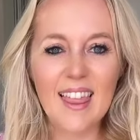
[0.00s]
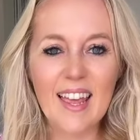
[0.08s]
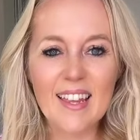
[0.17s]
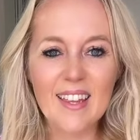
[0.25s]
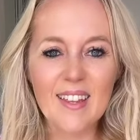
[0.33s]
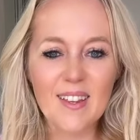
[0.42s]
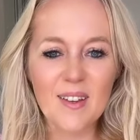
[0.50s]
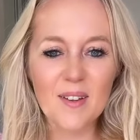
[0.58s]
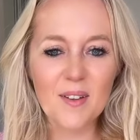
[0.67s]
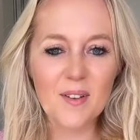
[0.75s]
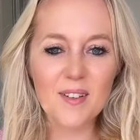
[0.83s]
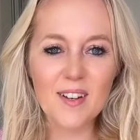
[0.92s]
Thank you.
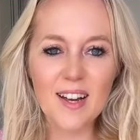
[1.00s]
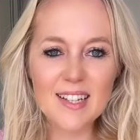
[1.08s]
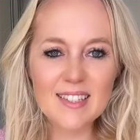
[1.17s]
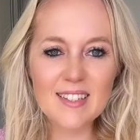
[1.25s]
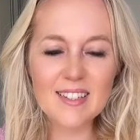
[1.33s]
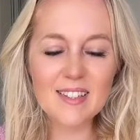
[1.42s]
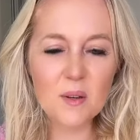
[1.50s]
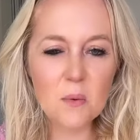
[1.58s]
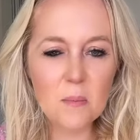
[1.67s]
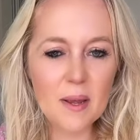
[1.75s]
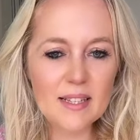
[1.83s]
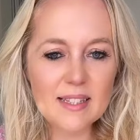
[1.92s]
You guys are so
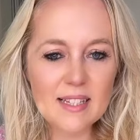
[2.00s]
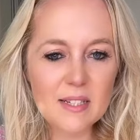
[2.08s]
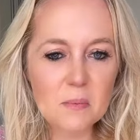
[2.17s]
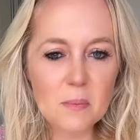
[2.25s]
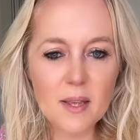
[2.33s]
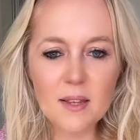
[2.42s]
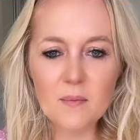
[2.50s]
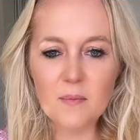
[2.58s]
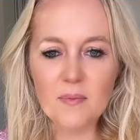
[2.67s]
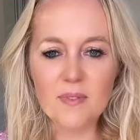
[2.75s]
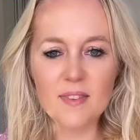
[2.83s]
amazing to me.